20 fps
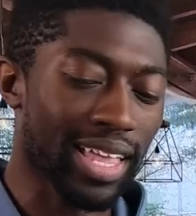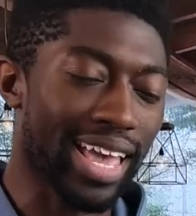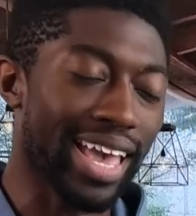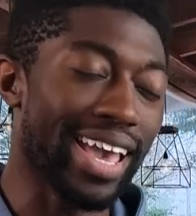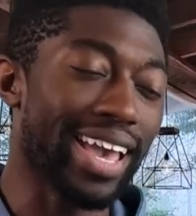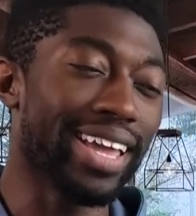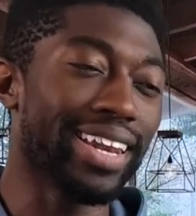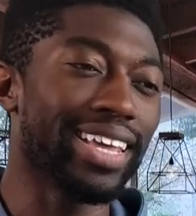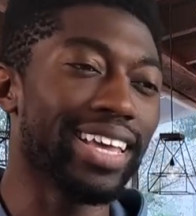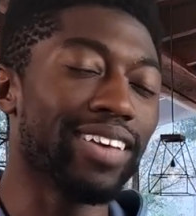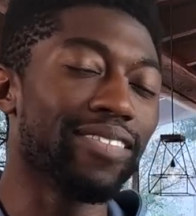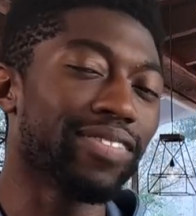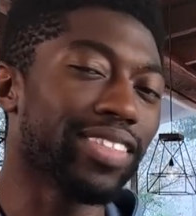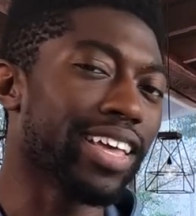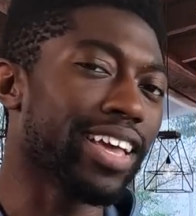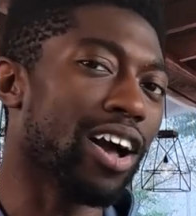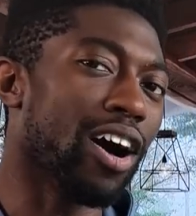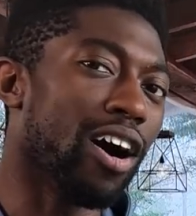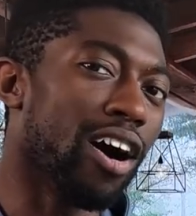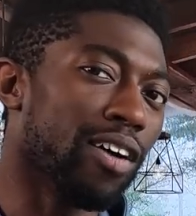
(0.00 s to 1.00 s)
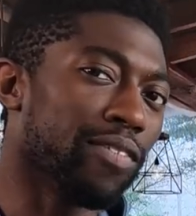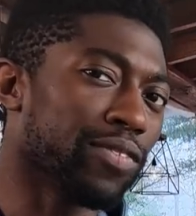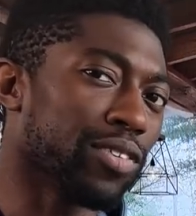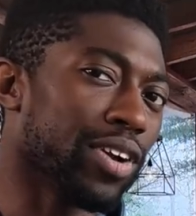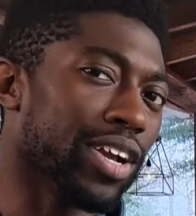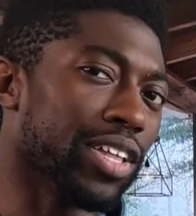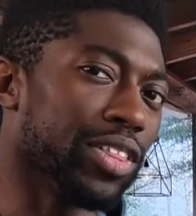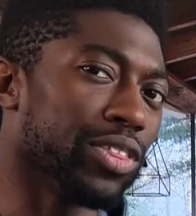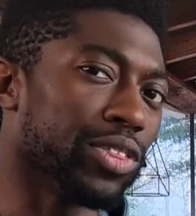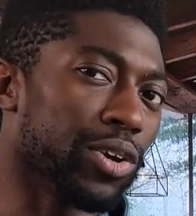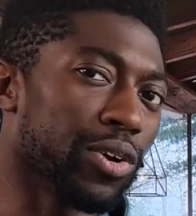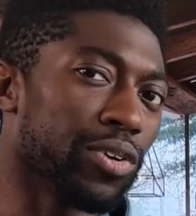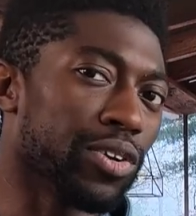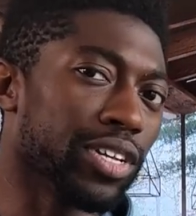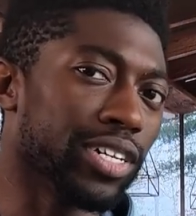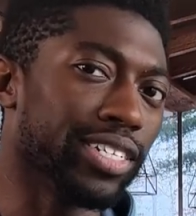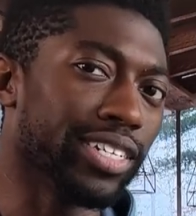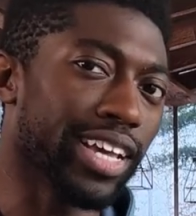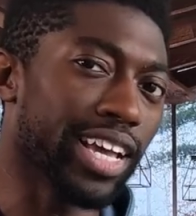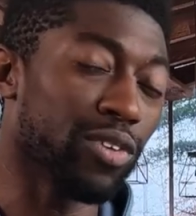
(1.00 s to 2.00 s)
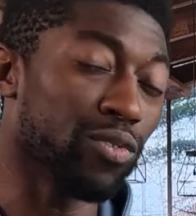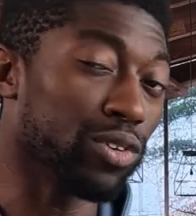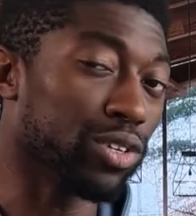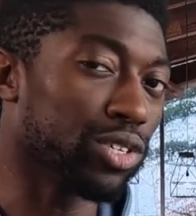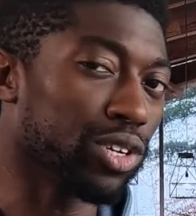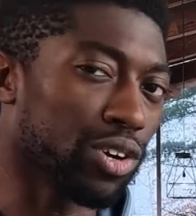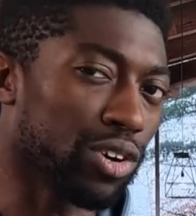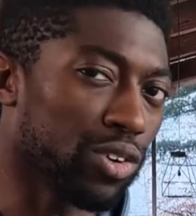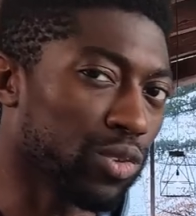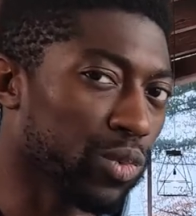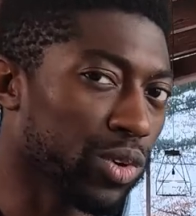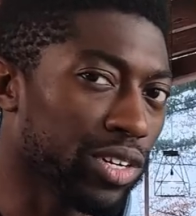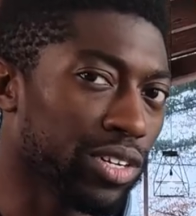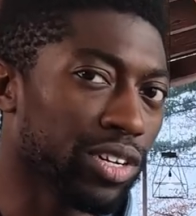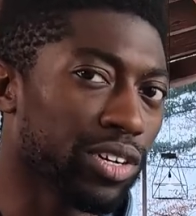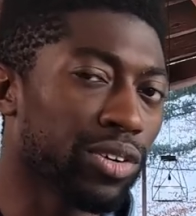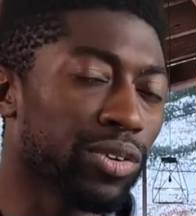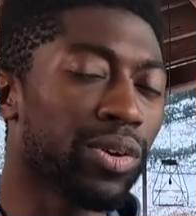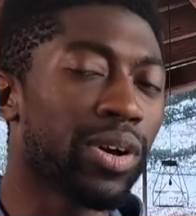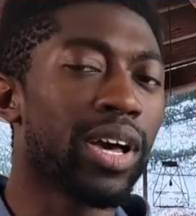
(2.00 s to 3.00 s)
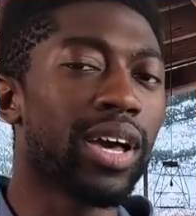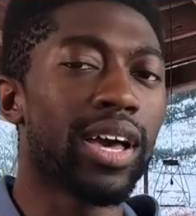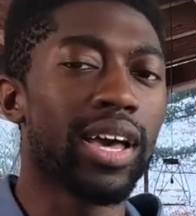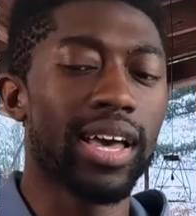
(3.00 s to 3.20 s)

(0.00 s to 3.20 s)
and if they offer a 30-day return window.